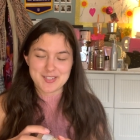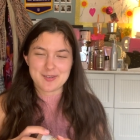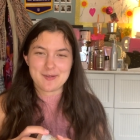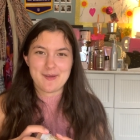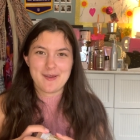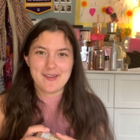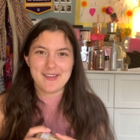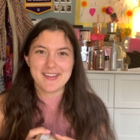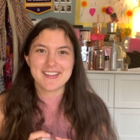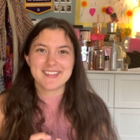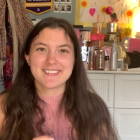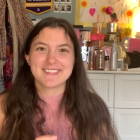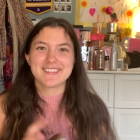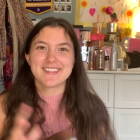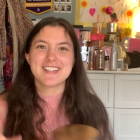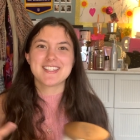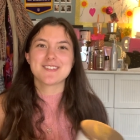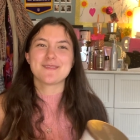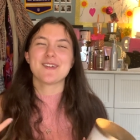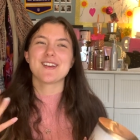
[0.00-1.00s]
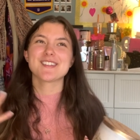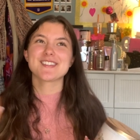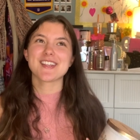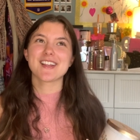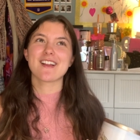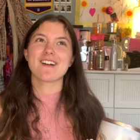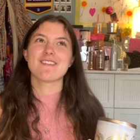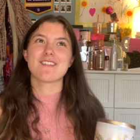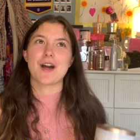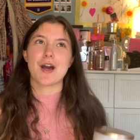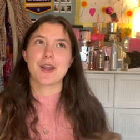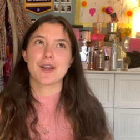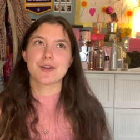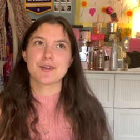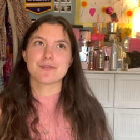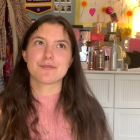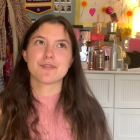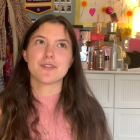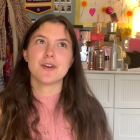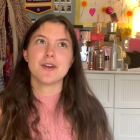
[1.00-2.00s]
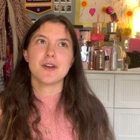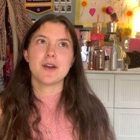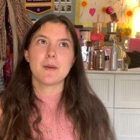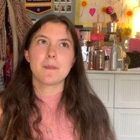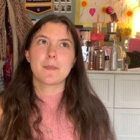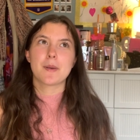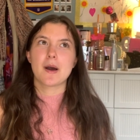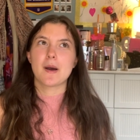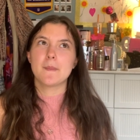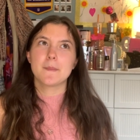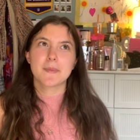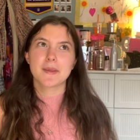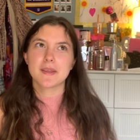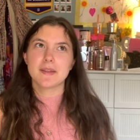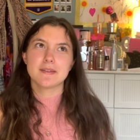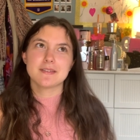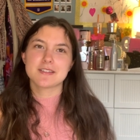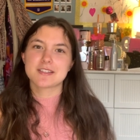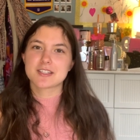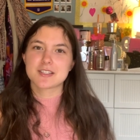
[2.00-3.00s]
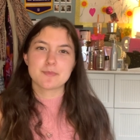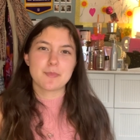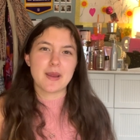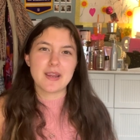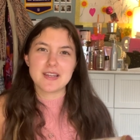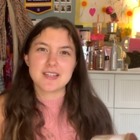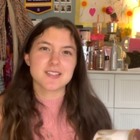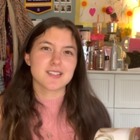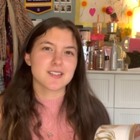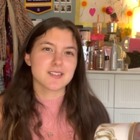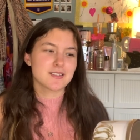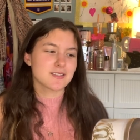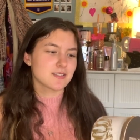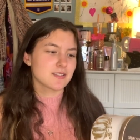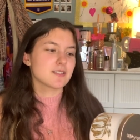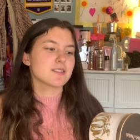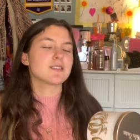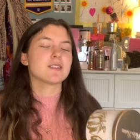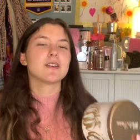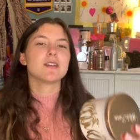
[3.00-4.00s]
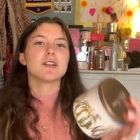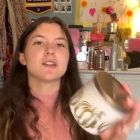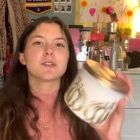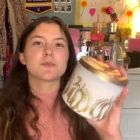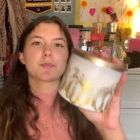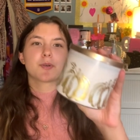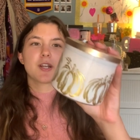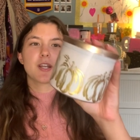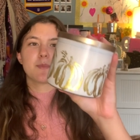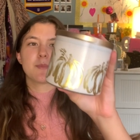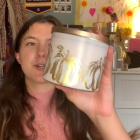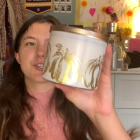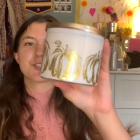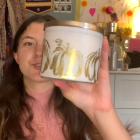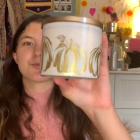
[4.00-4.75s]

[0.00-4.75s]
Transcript: it, it smells like a lot of pumpkin spices is pretty much